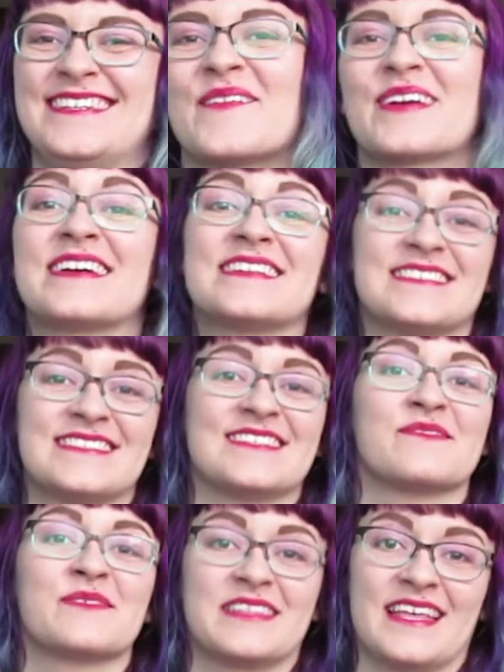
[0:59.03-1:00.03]
We're gonna
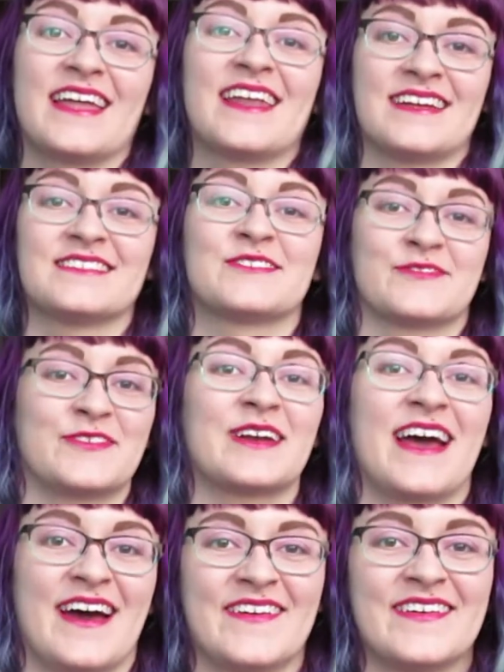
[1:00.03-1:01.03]
stick with that answer for
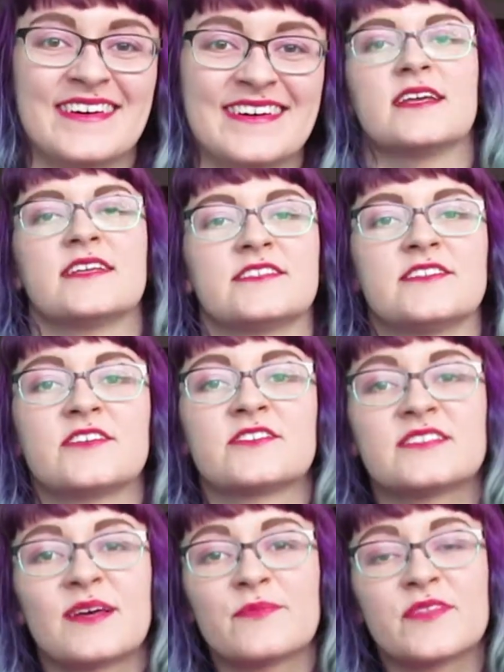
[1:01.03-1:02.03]
now. "Is there
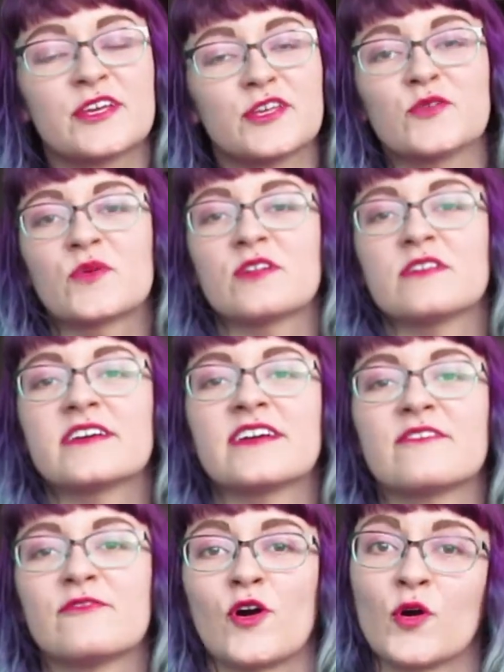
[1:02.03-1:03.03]
something you are
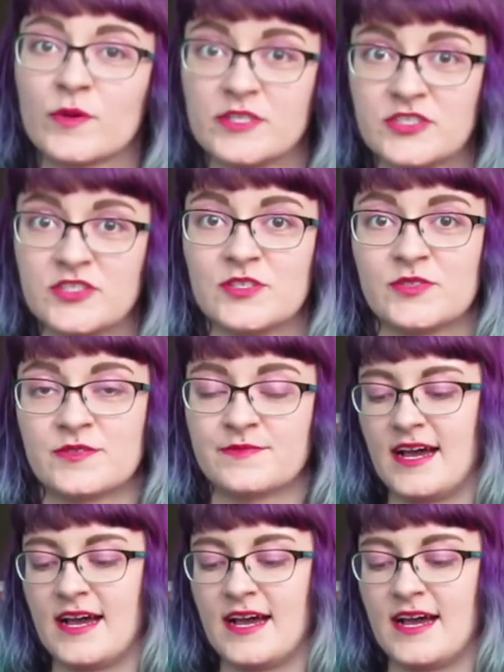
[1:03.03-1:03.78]
looking forward to?"